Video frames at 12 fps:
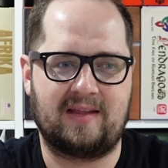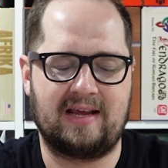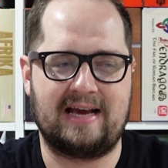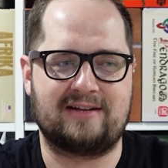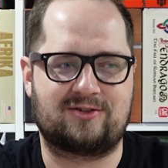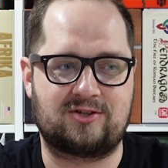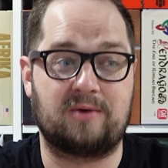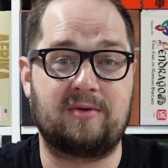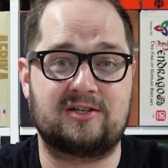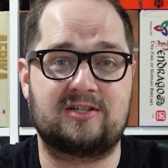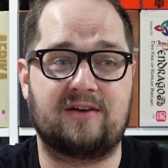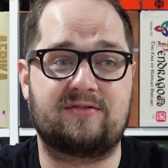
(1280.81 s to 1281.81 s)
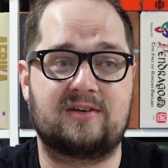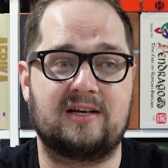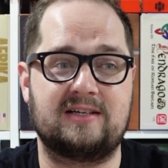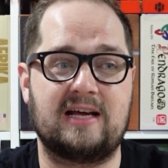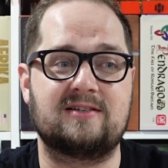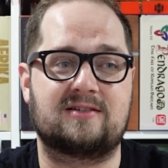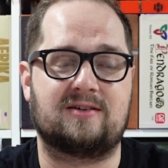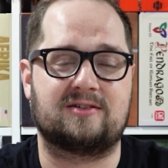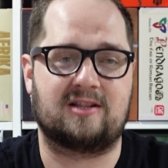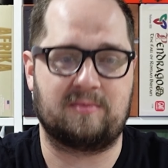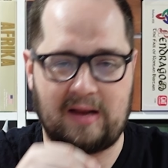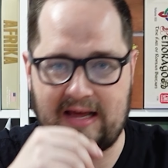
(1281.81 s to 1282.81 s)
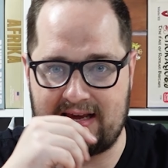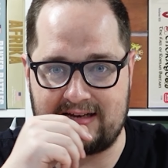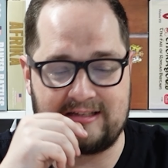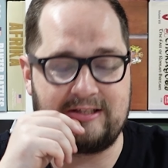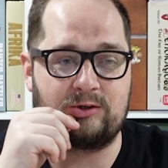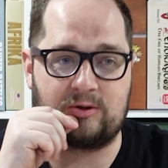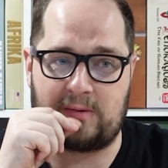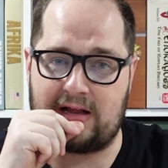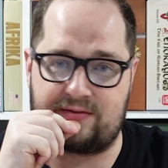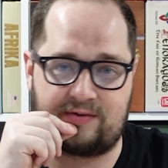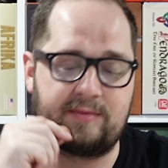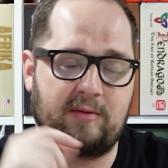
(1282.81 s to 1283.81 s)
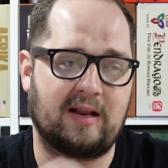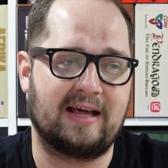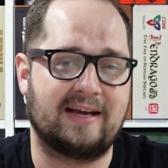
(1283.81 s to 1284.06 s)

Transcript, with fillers: it had so much stuff condensed onto the Play that you could play from the Play